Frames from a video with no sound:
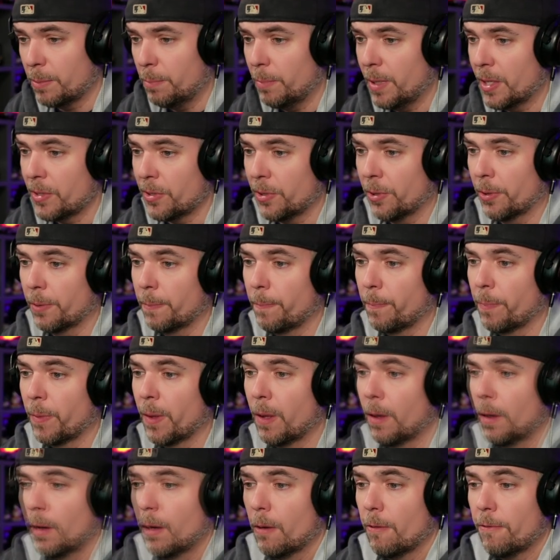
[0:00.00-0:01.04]
missile.
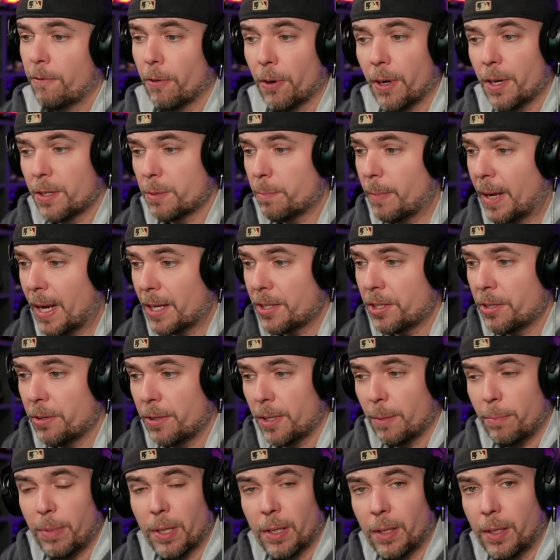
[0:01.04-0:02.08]
For his mastery
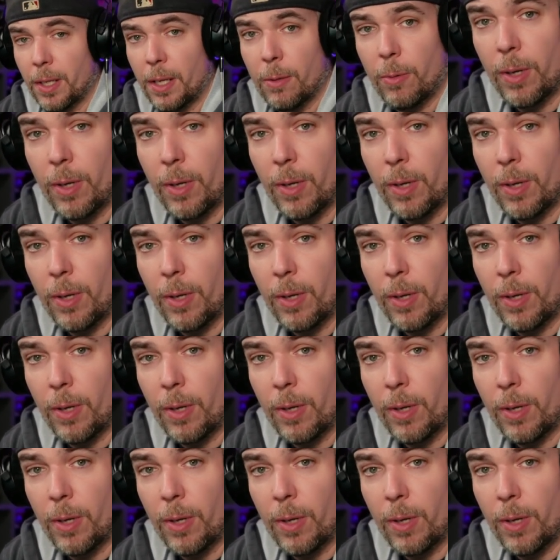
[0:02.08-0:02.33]
ability, we